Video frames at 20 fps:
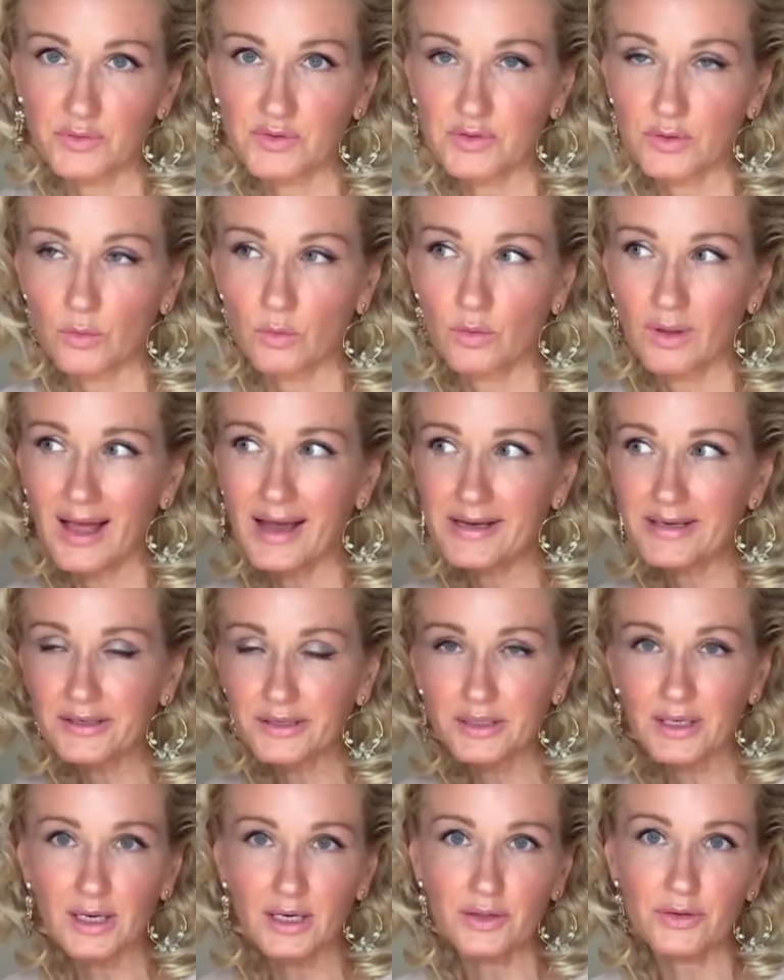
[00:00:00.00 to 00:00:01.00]
So lighter
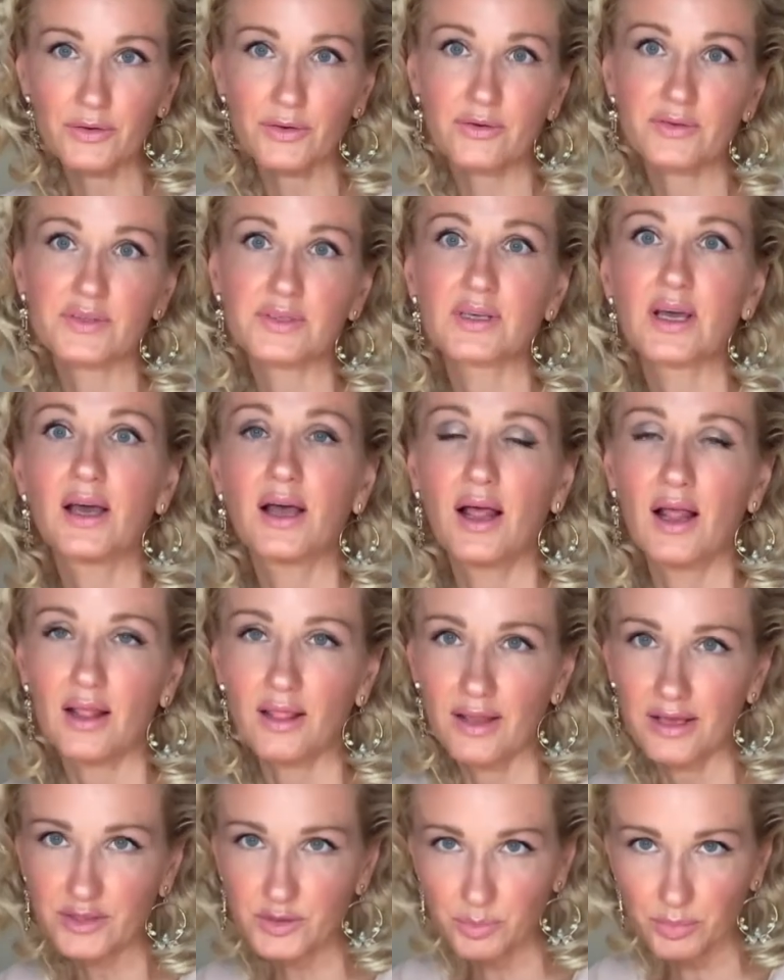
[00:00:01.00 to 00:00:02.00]
colors,
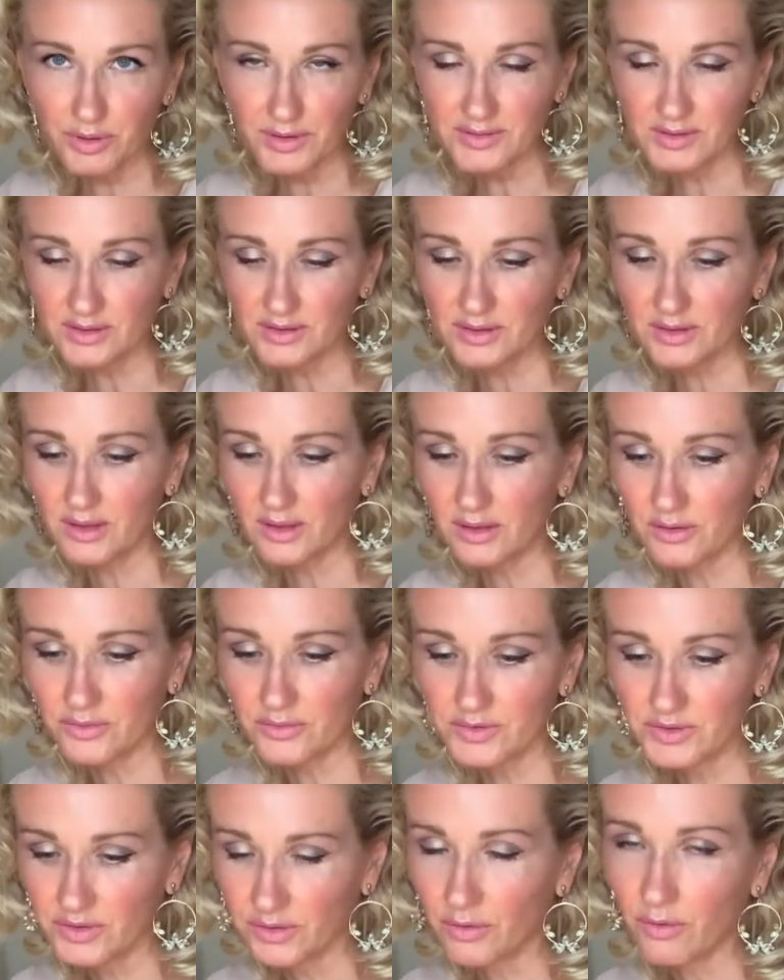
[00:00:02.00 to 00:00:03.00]
less processed
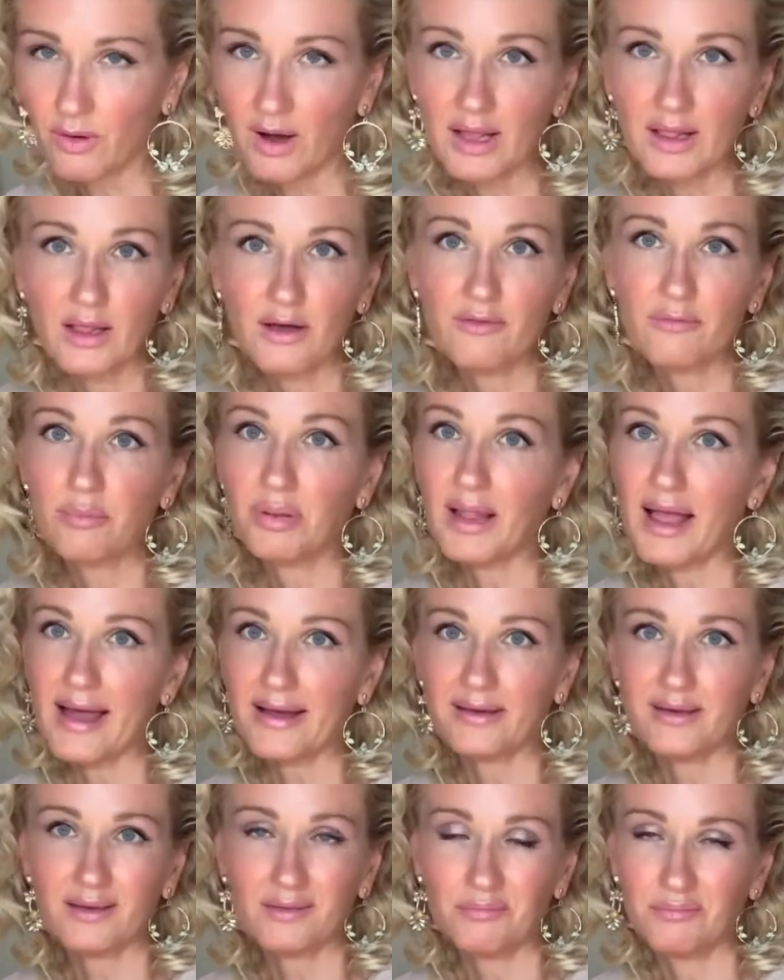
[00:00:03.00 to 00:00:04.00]
colors, you know. I love
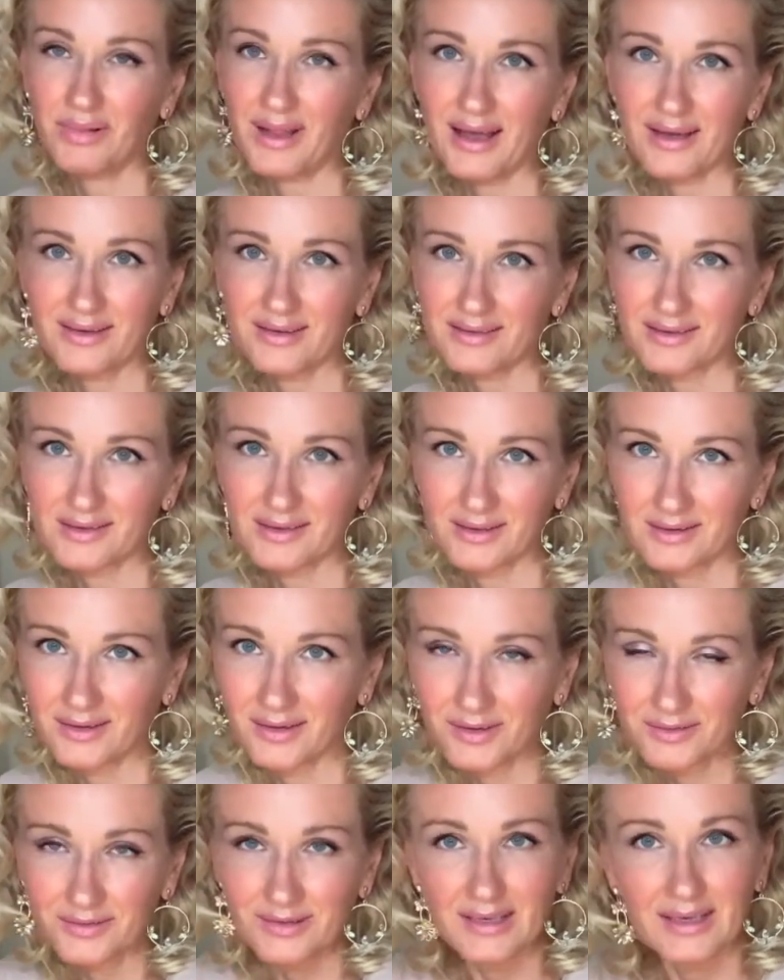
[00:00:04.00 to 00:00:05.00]
black, and black is, you
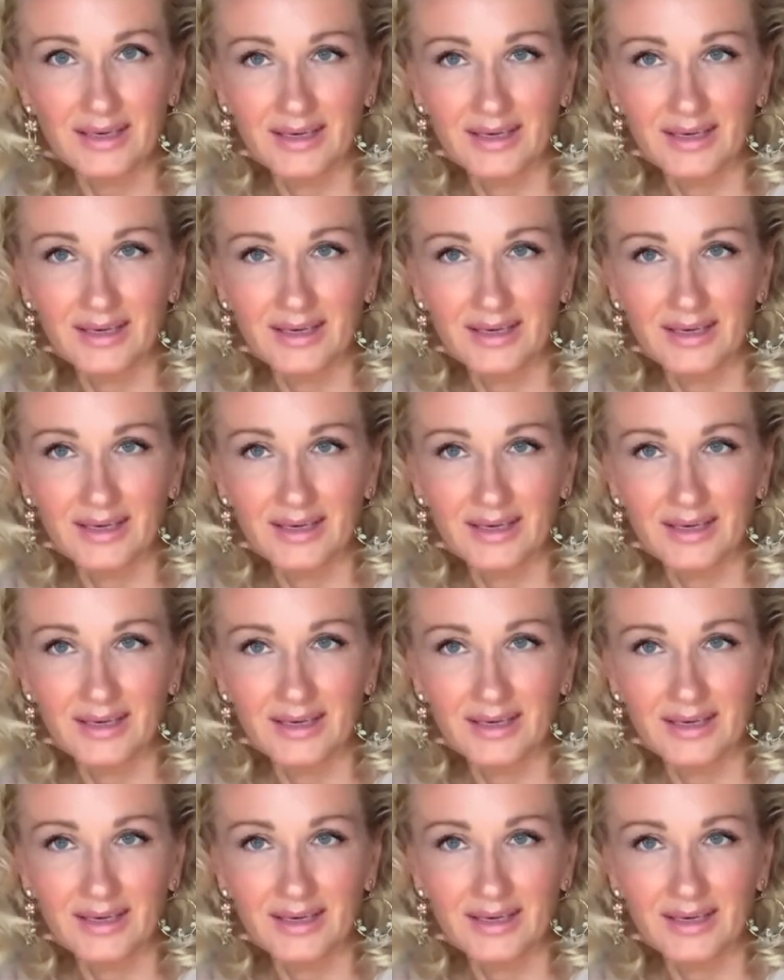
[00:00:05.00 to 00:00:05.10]
know,